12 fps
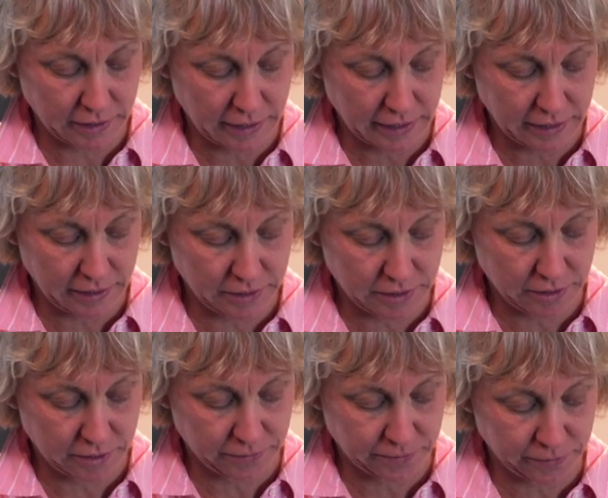get into
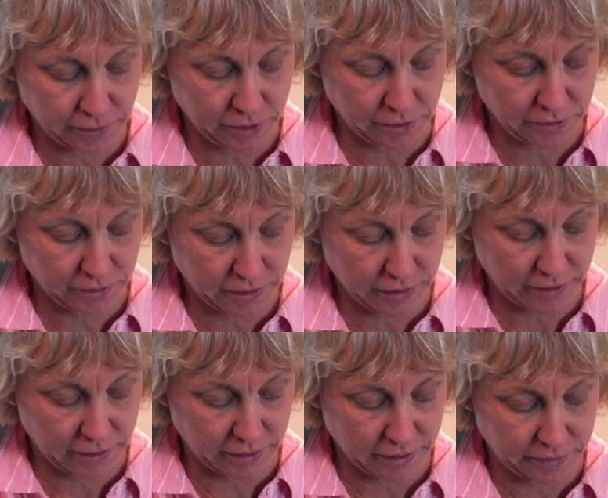the fruit.
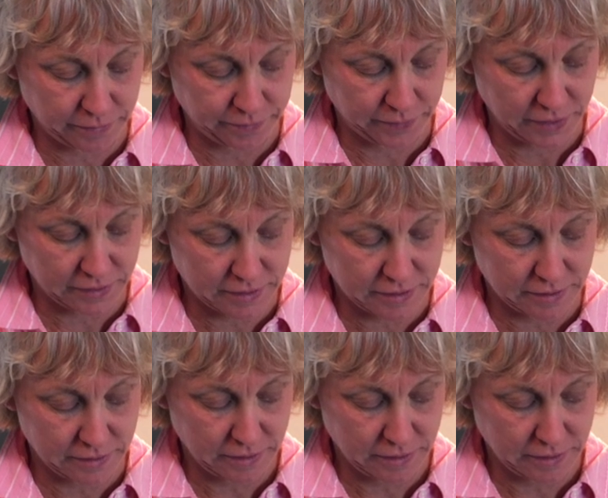It